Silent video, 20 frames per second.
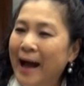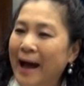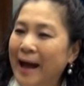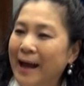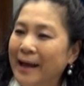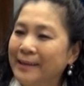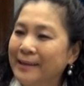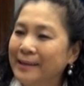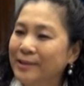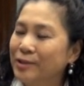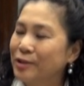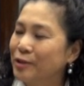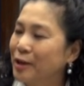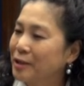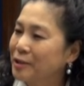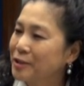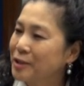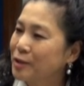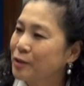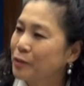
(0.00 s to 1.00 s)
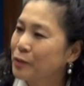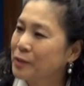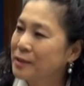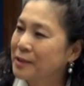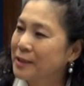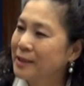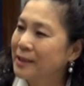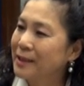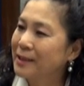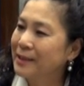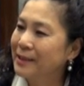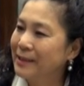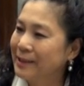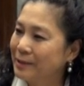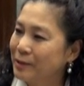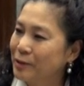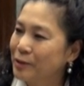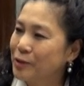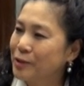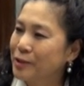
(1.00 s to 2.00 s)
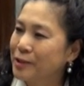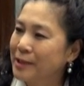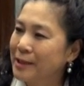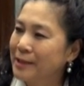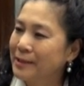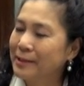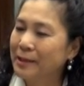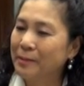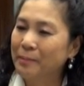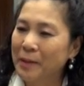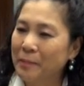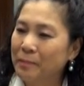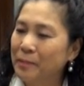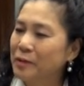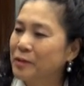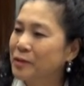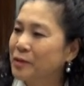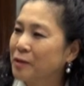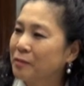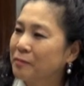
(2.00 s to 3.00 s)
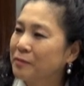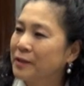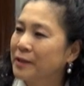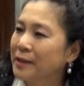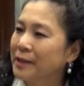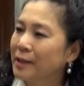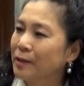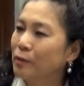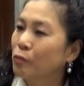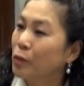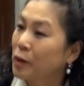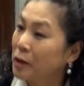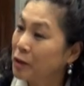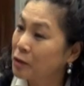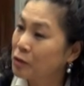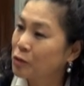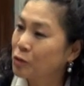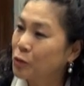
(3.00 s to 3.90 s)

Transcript: And interacted with the leaders and the members of the workers